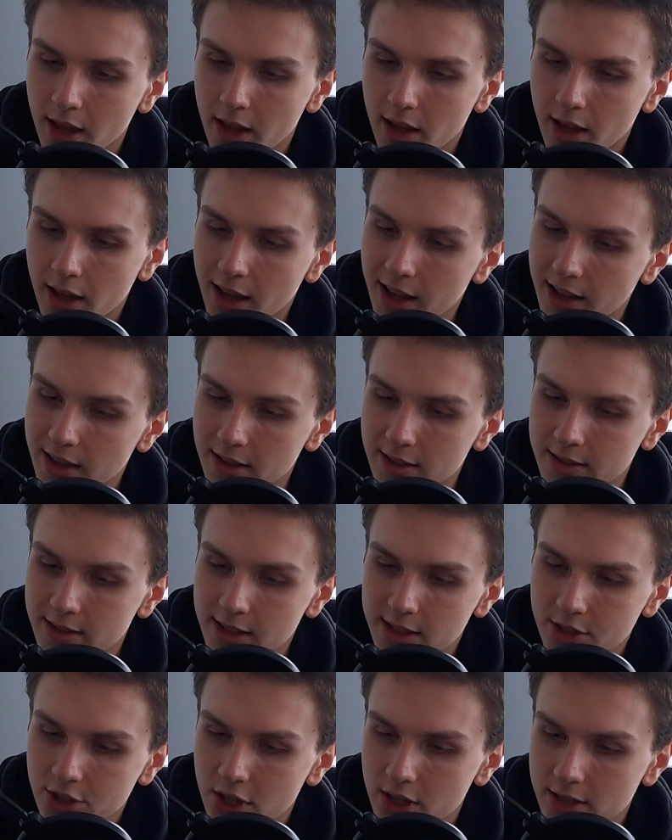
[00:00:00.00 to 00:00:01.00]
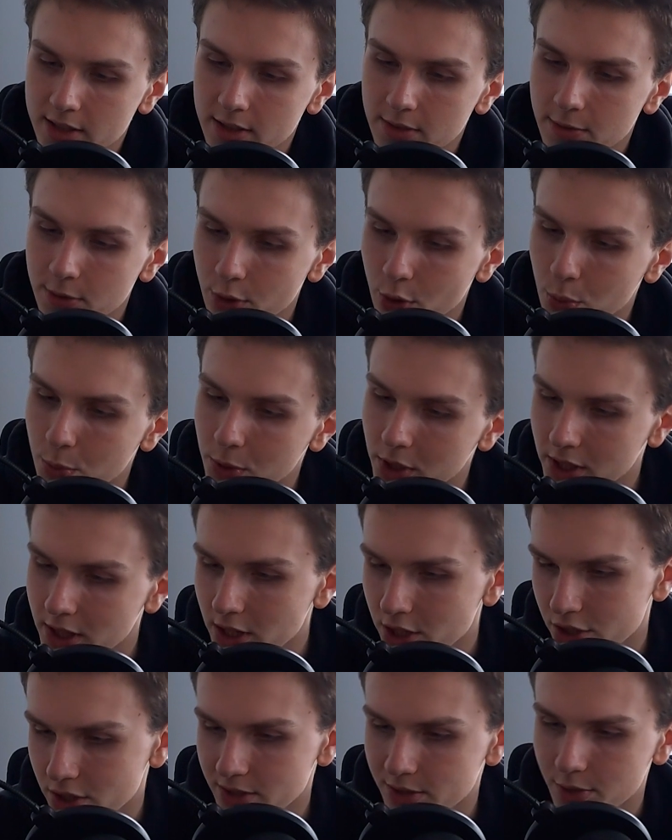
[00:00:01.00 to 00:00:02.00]
And that's just a few
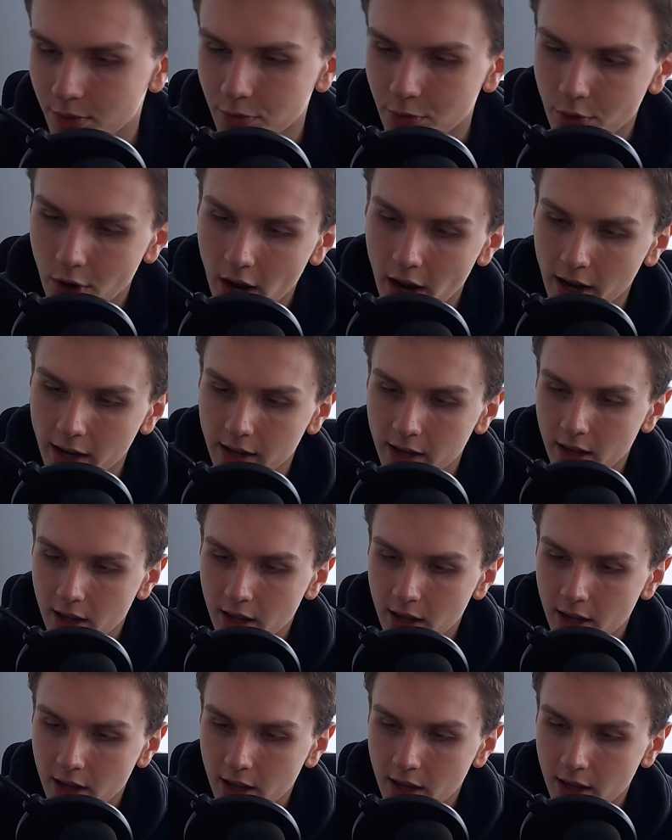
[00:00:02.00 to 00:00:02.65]
applications of RAG.